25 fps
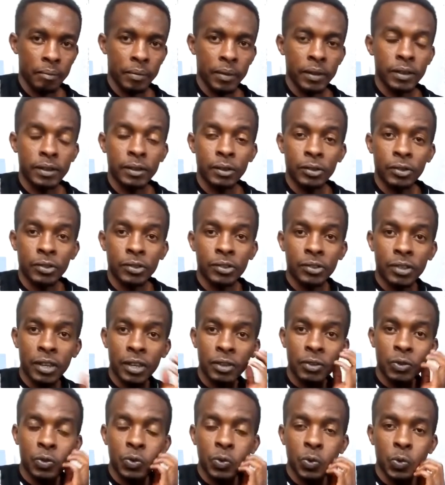Just try
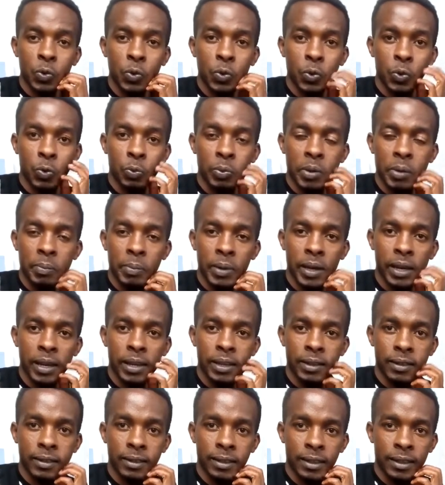to maybe
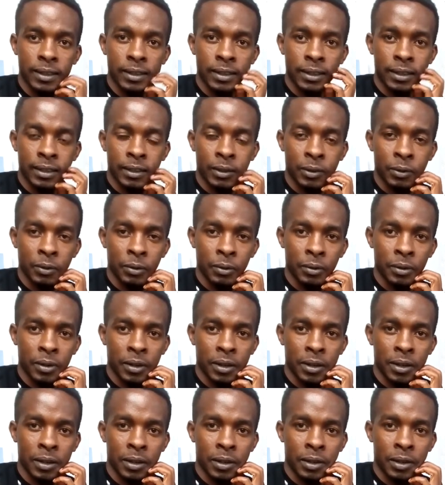listen
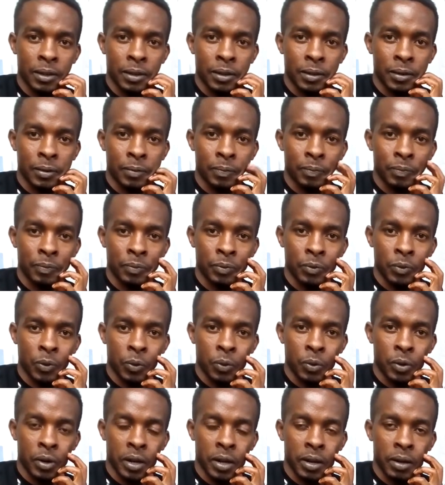how
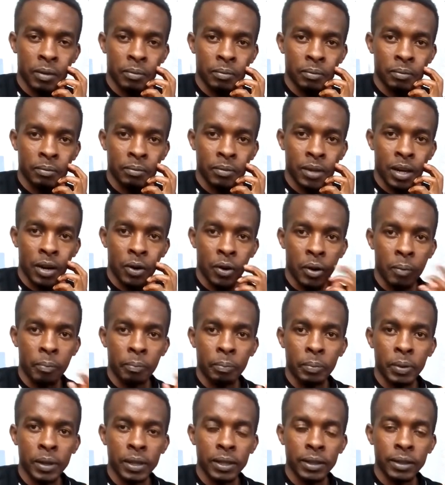I'm
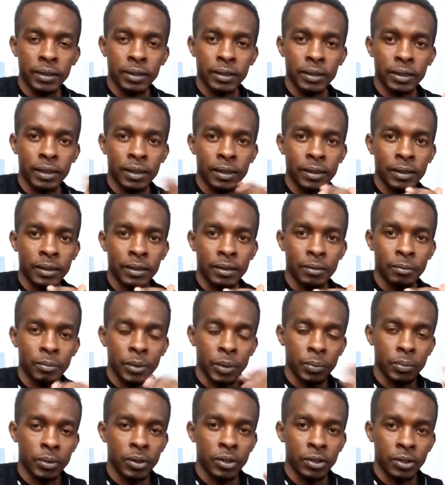playing it, and
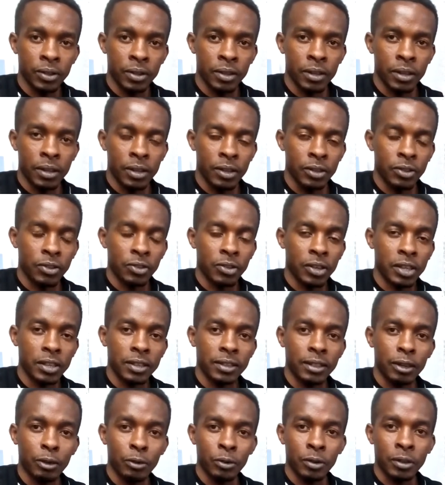maybe try it
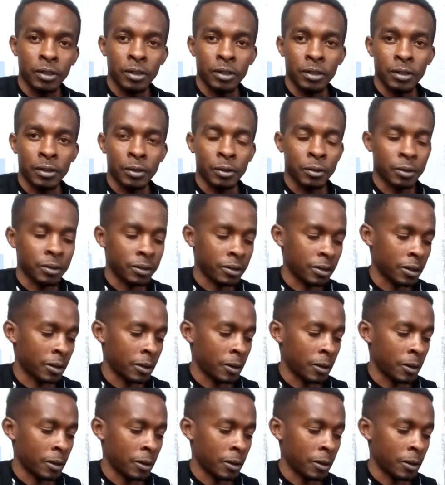out, because